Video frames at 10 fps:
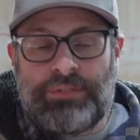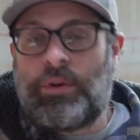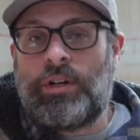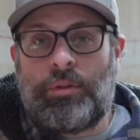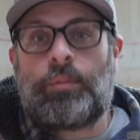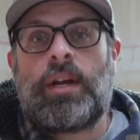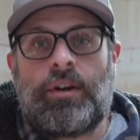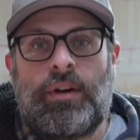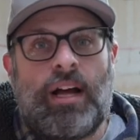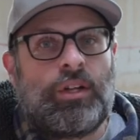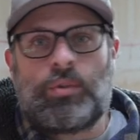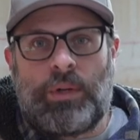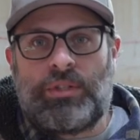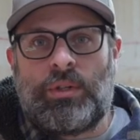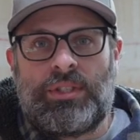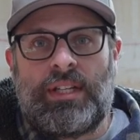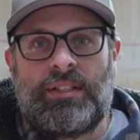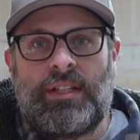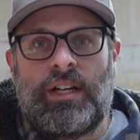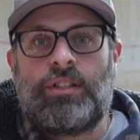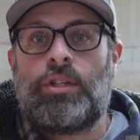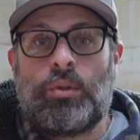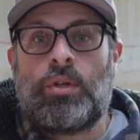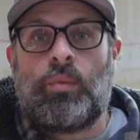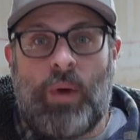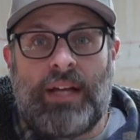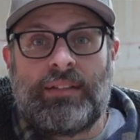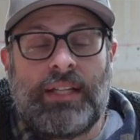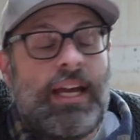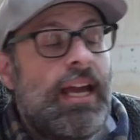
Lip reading: For under $300, when it's all said and done, you can weld.